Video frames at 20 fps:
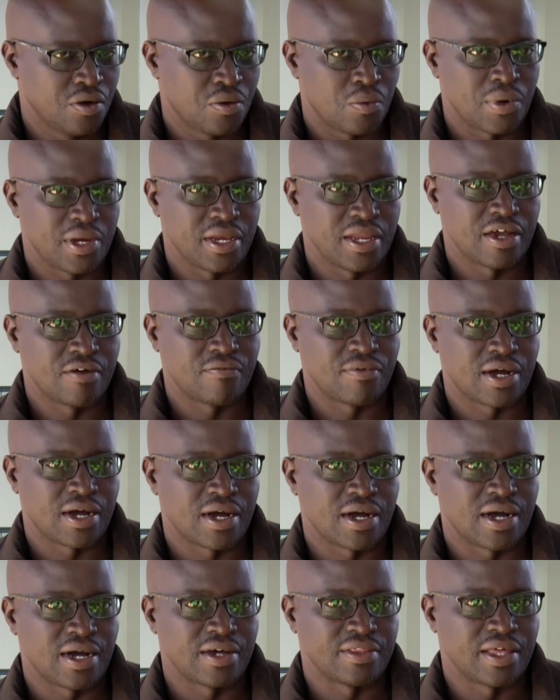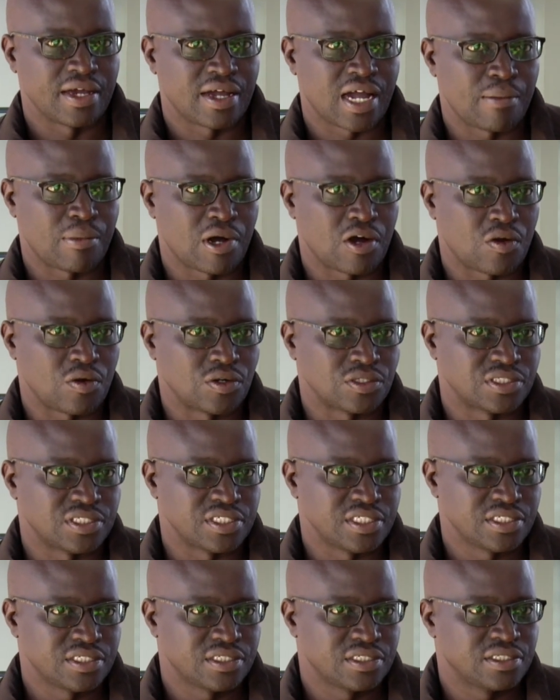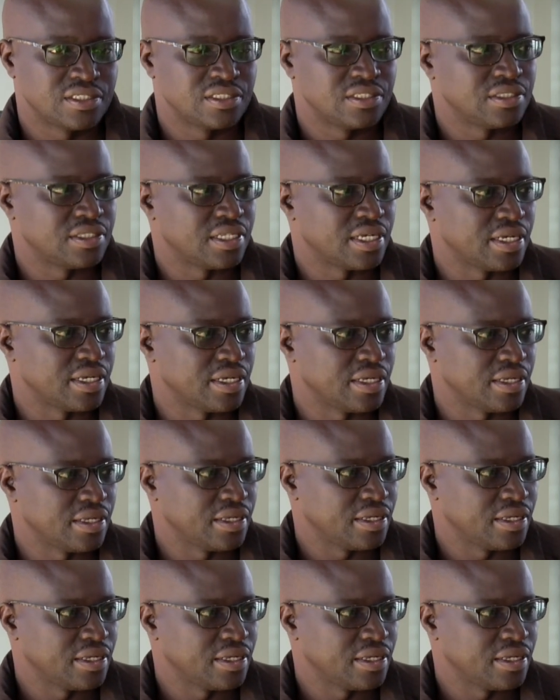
Whenever they come across this, they